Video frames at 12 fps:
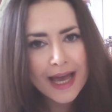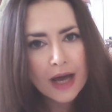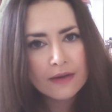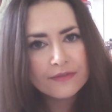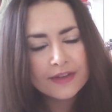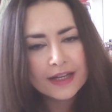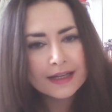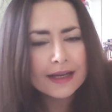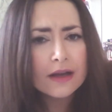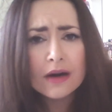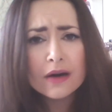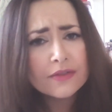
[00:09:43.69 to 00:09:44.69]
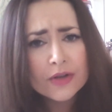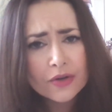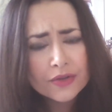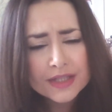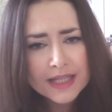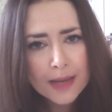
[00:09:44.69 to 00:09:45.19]
out and feeling like, oh, you've got
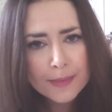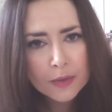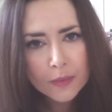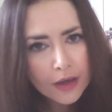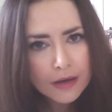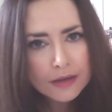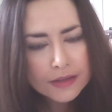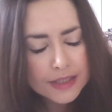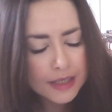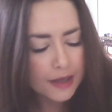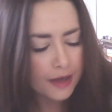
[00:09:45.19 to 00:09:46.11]
all the time in the world,